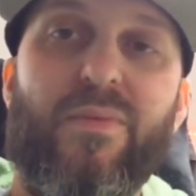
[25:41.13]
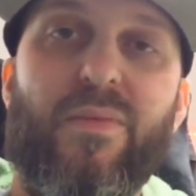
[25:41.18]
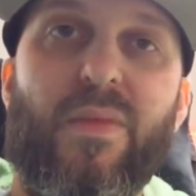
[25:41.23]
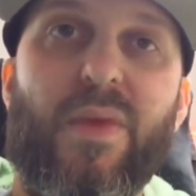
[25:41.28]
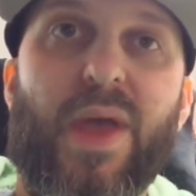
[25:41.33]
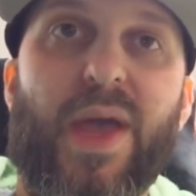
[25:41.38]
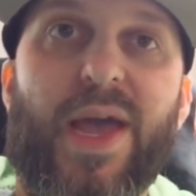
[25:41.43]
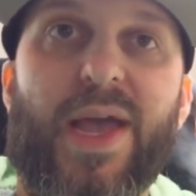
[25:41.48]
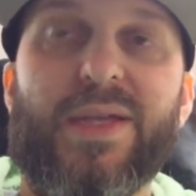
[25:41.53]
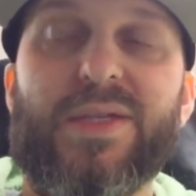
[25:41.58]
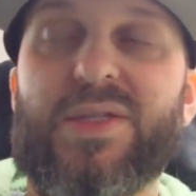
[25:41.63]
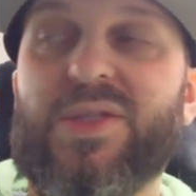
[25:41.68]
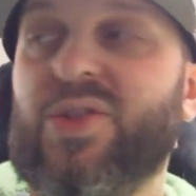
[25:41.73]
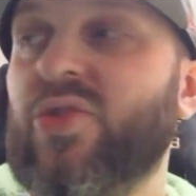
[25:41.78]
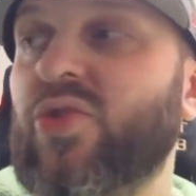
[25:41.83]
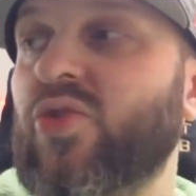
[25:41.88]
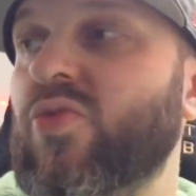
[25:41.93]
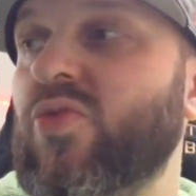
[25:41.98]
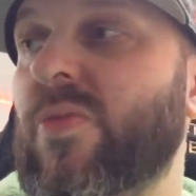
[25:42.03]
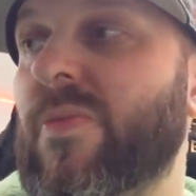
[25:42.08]
has
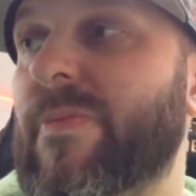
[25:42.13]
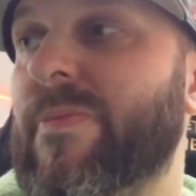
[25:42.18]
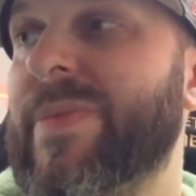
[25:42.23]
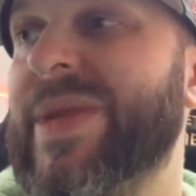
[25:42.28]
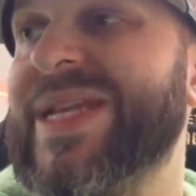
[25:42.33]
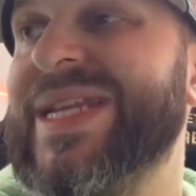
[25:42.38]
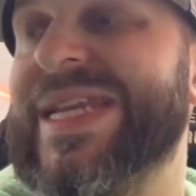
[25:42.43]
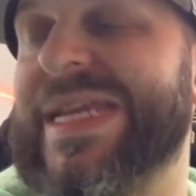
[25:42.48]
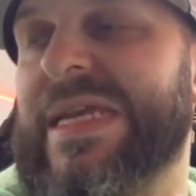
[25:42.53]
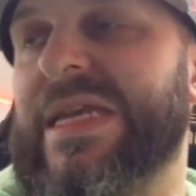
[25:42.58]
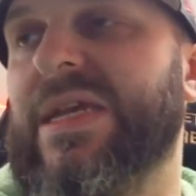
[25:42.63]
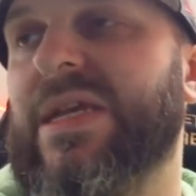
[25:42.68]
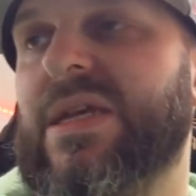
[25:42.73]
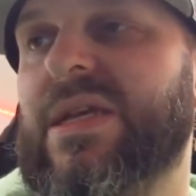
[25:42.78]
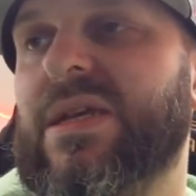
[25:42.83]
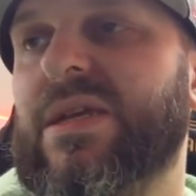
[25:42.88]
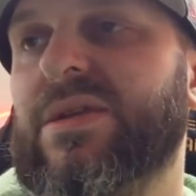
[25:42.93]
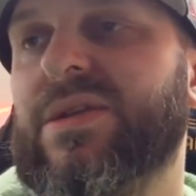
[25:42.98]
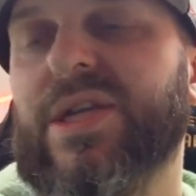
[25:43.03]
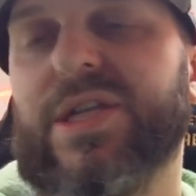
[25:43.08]
2 mini
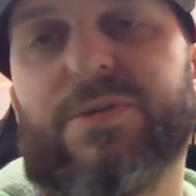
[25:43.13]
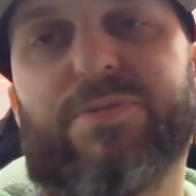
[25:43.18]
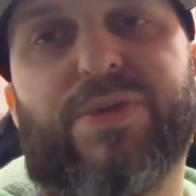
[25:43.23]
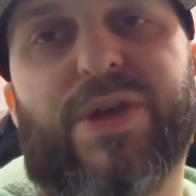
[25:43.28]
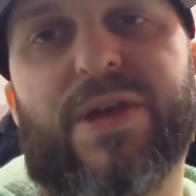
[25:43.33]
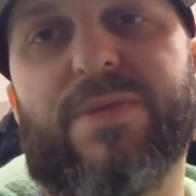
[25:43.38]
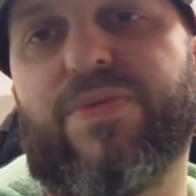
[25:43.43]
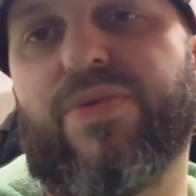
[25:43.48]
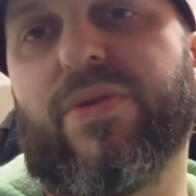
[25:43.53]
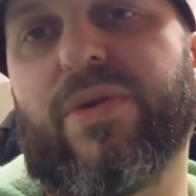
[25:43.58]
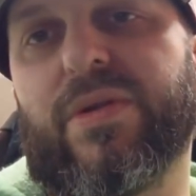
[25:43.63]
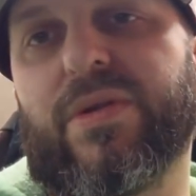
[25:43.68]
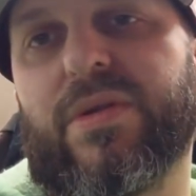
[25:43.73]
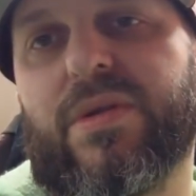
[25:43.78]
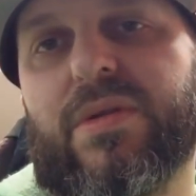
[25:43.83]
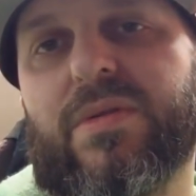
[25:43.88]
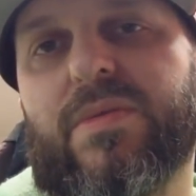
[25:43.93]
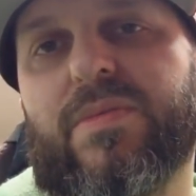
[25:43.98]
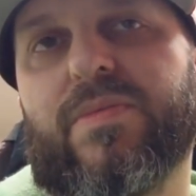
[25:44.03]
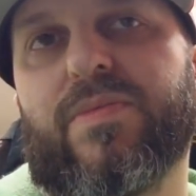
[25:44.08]
DisplayPort
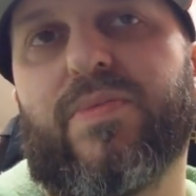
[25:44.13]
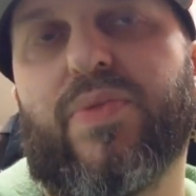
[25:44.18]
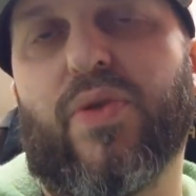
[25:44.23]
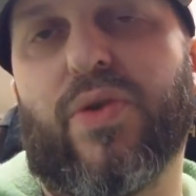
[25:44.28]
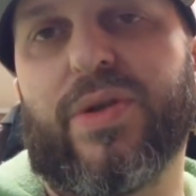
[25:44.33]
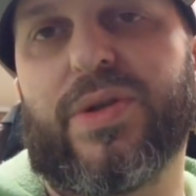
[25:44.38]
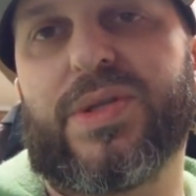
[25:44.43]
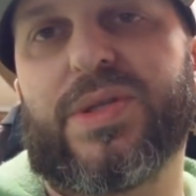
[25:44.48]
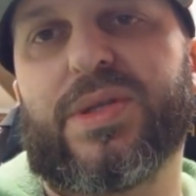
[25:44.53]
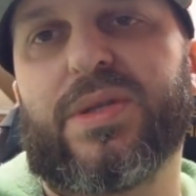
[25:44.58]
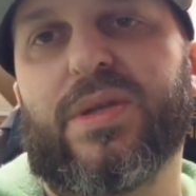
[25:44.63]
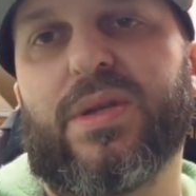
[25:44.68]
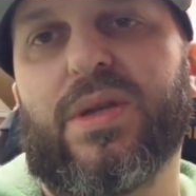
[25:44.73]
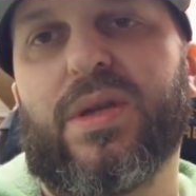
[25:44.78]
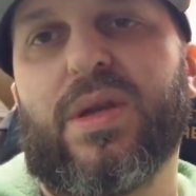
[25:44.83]
ports